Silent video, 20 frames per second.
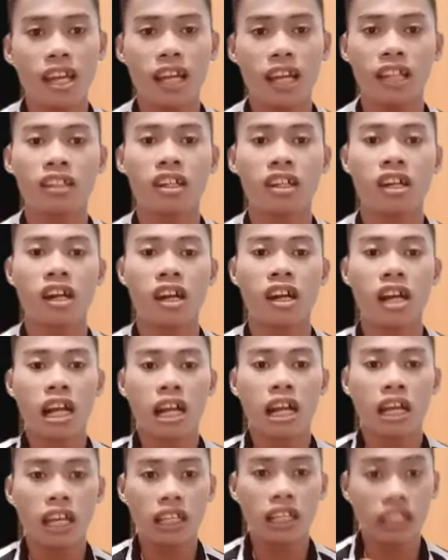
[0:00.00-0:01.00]
in
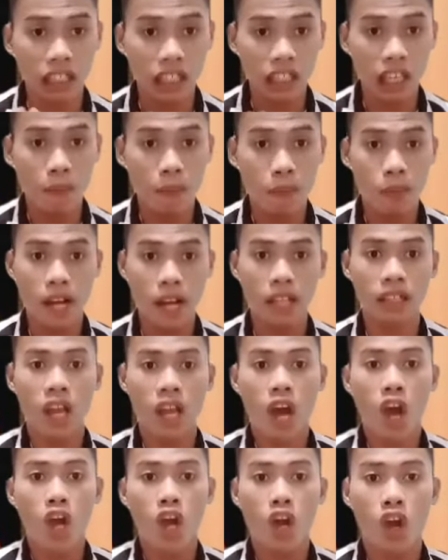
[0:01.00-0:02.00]
the different
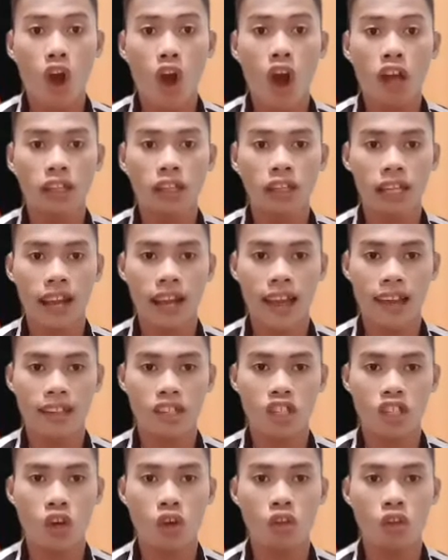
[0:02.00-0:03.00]

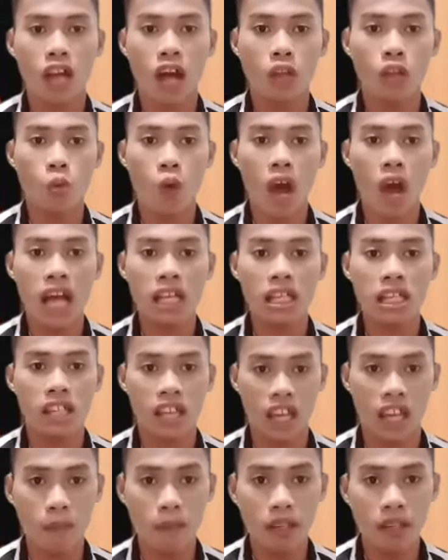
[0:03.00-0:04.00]
continents. So that was the
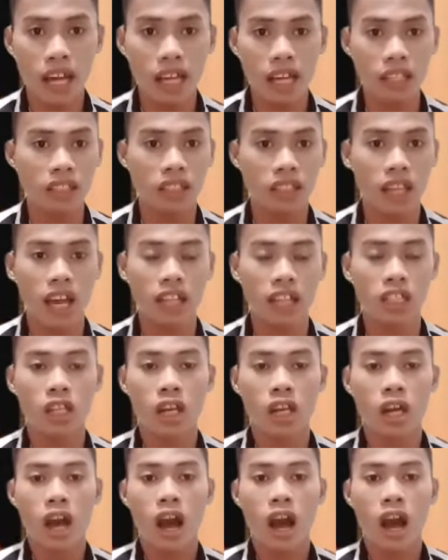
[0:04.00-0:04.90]
evidences